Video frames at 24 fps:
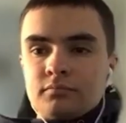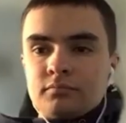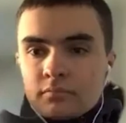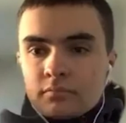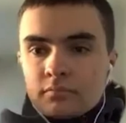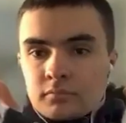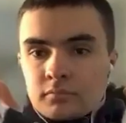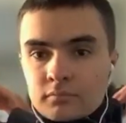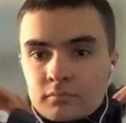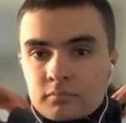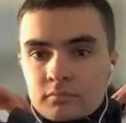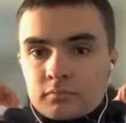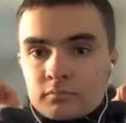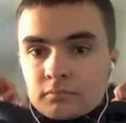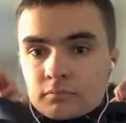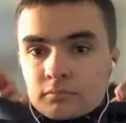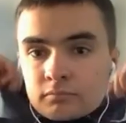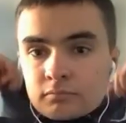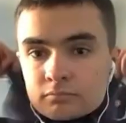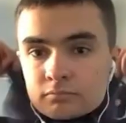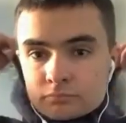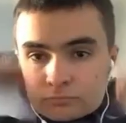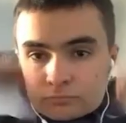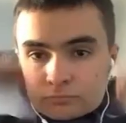
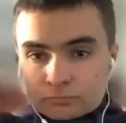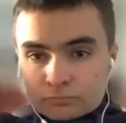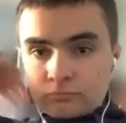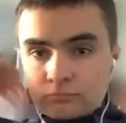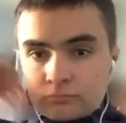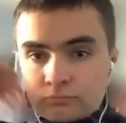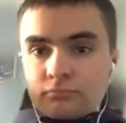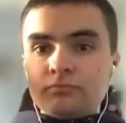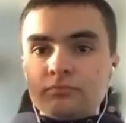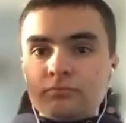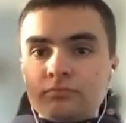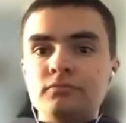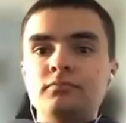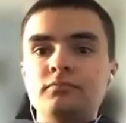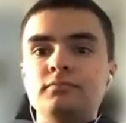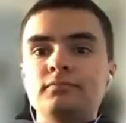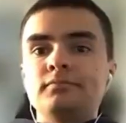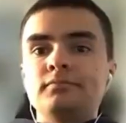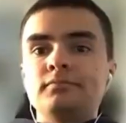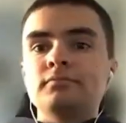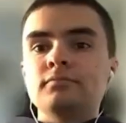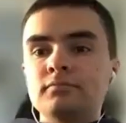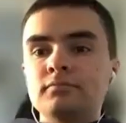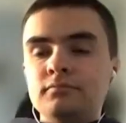
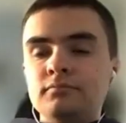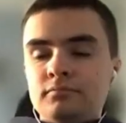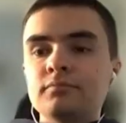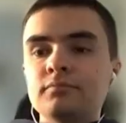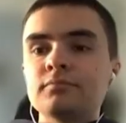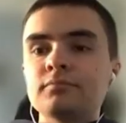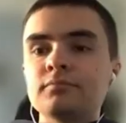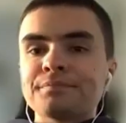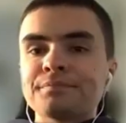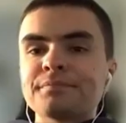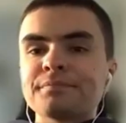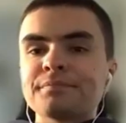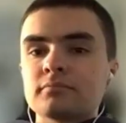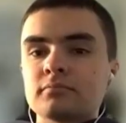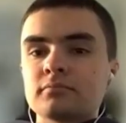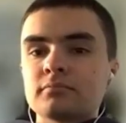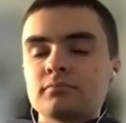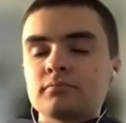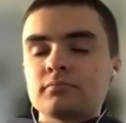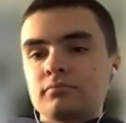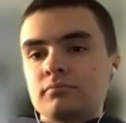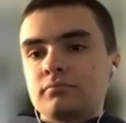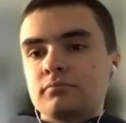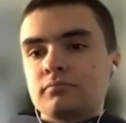
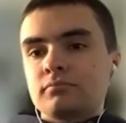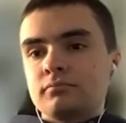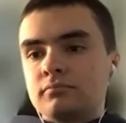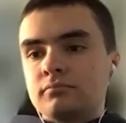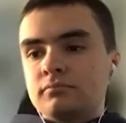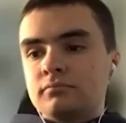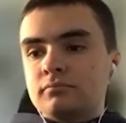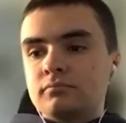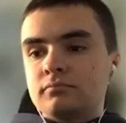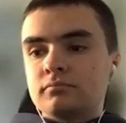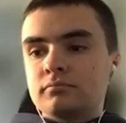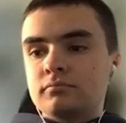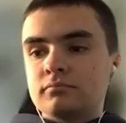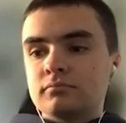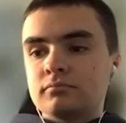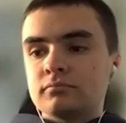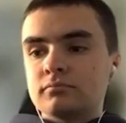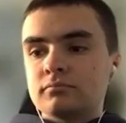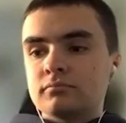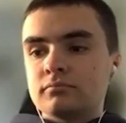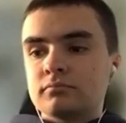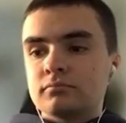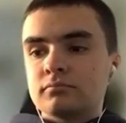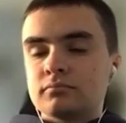
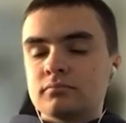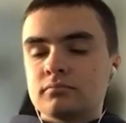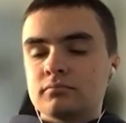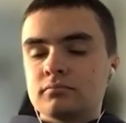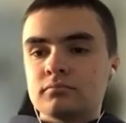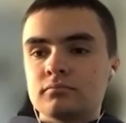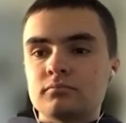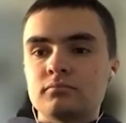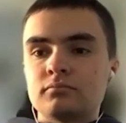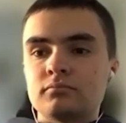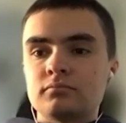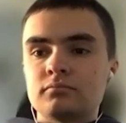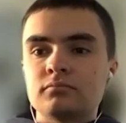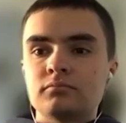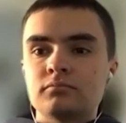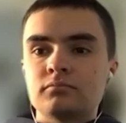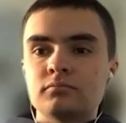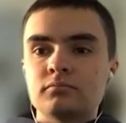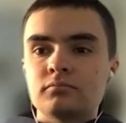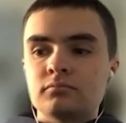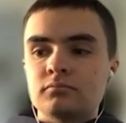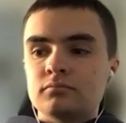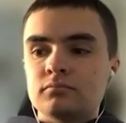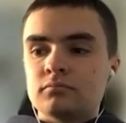
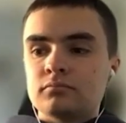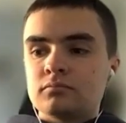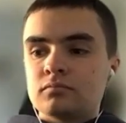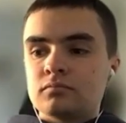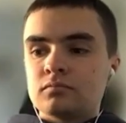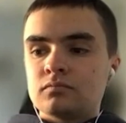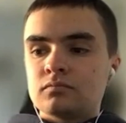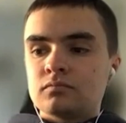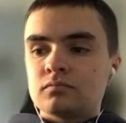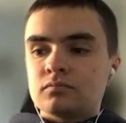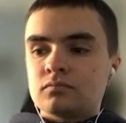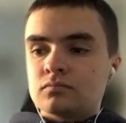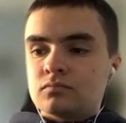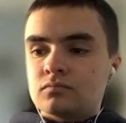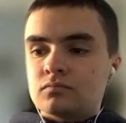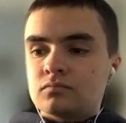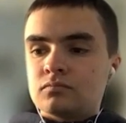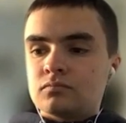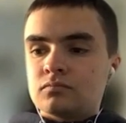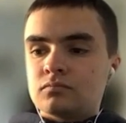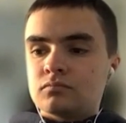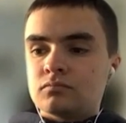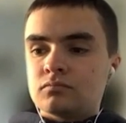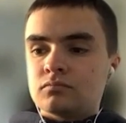
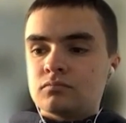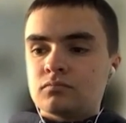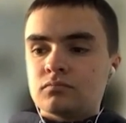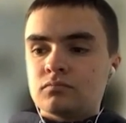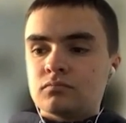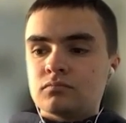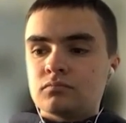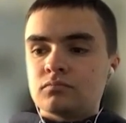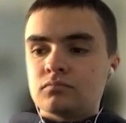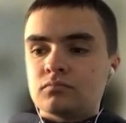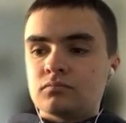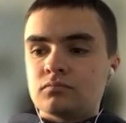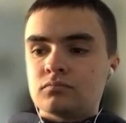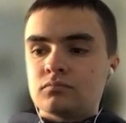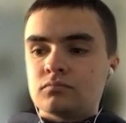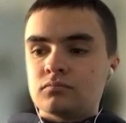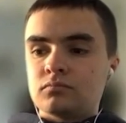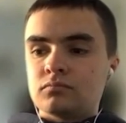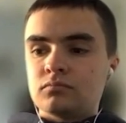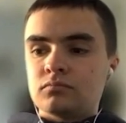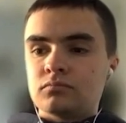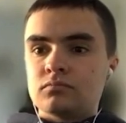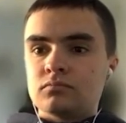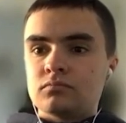
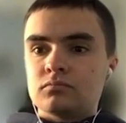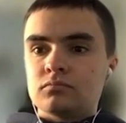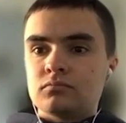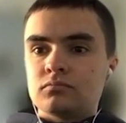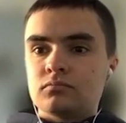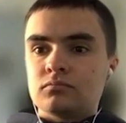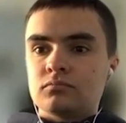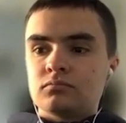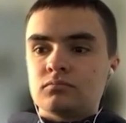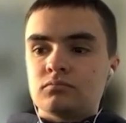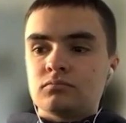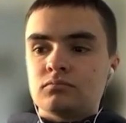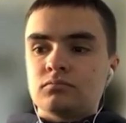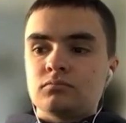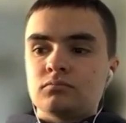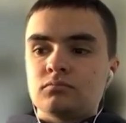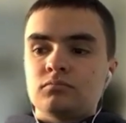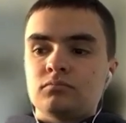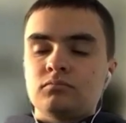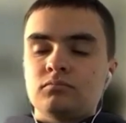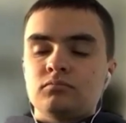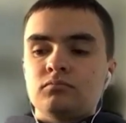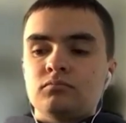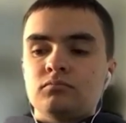This person isn't speaking.